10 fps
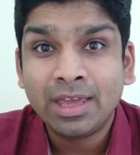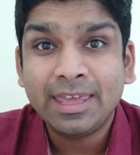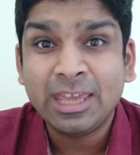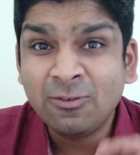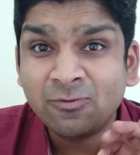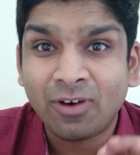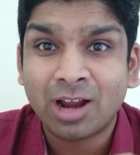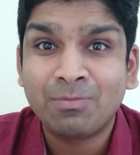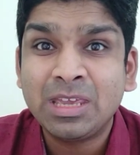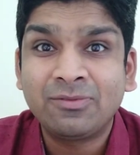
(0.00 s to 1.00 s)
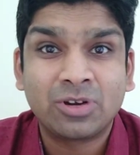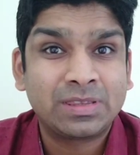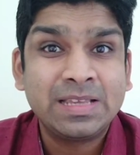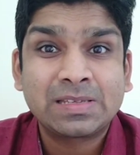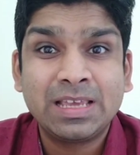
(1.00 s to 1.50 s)
in farming for
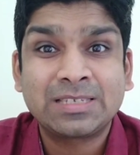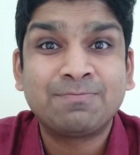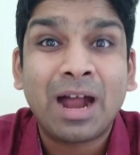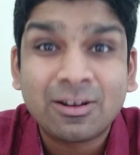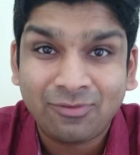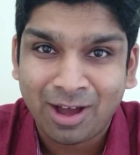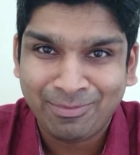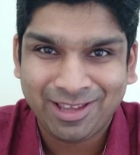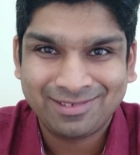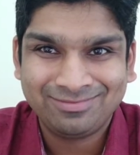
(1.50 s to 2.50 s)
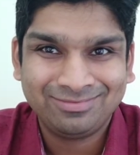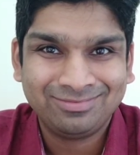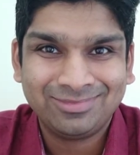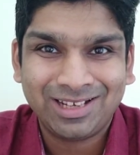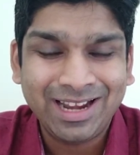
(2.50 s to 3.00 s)
things like smart farming,
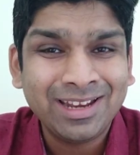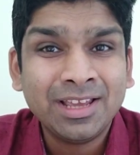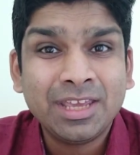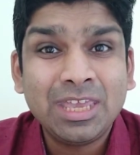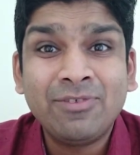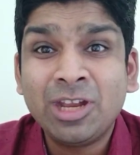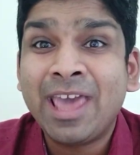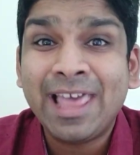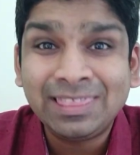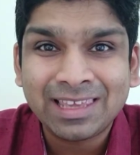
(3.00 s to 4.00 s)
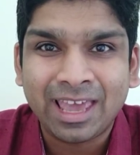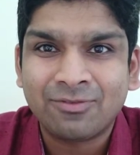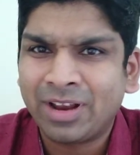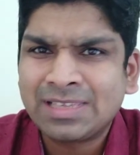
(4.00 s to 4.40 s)
right? Even in healthcare, for